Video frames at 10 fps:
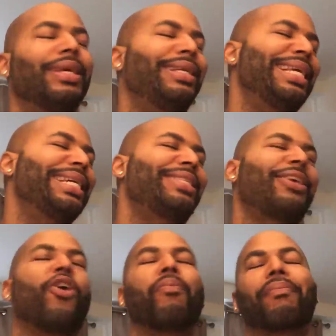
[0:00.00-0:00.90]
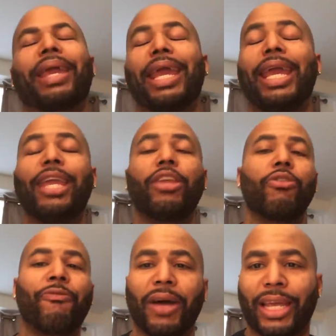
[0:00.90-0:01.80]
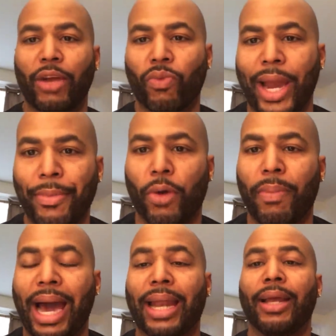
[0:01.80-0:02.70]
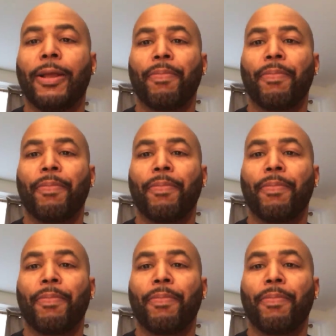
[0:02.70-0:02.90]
This don't mean you fucking rape nobody.